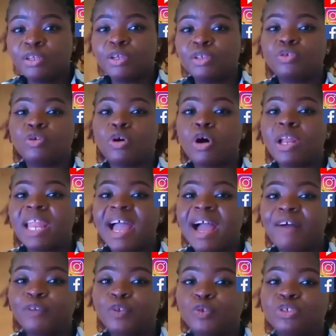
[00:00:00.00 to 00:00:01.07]
So all I
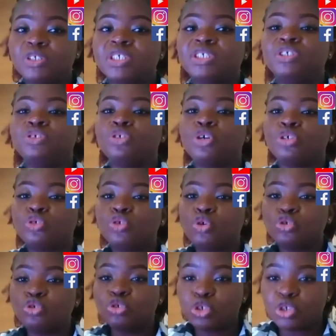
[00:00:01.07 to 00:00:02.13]
have to do is to just
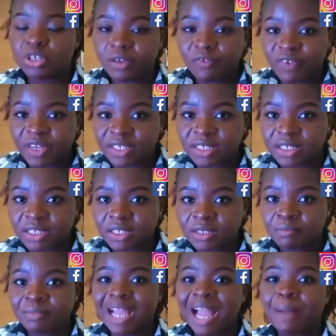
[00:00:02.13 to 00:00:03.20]
go to the university,
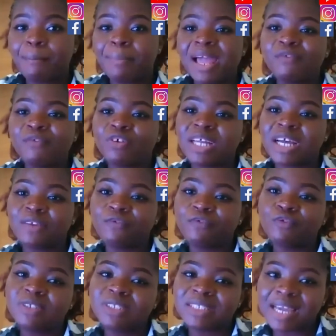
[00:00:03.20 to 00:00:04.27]
apply for that
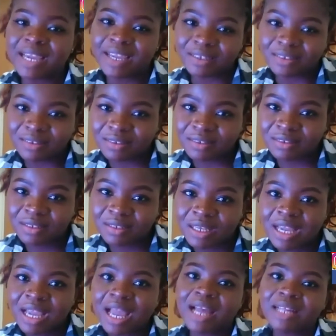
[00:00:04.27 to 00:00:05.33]
food science,
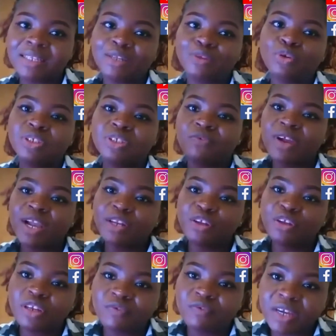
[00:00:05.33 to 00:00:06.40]
and then notify the
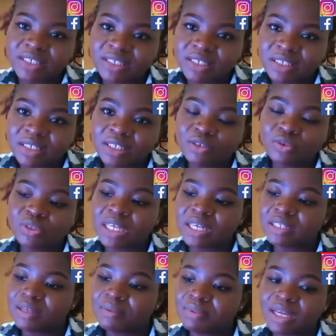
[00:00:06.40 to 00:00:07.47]
university to
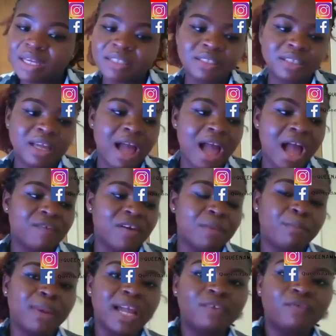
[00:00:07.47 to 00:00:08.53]
tell them that I have
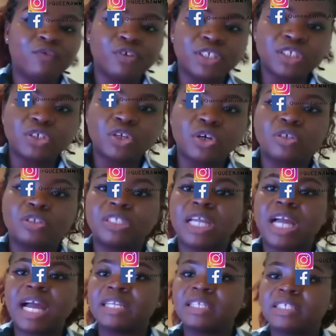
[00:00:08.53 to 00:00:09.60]
applied for this course
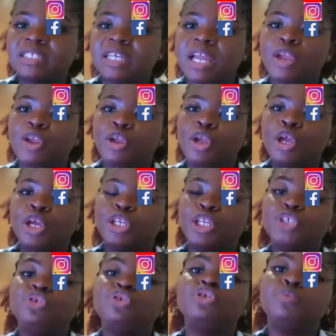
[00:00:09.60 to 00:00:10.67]
and
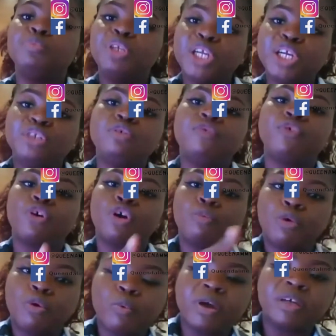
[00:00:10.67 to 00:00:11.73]
they should nominate you for
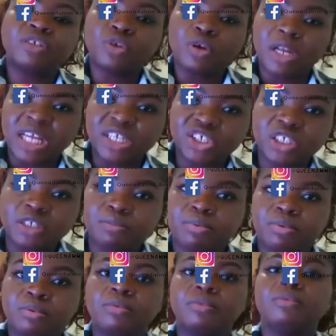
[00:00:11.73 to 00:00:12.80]
Commonwealth scholarship,
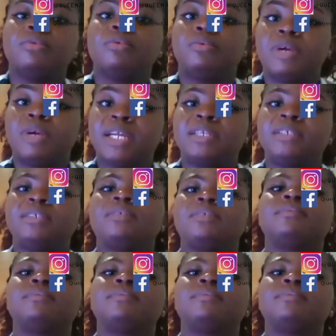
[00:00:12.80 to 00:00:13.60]
right?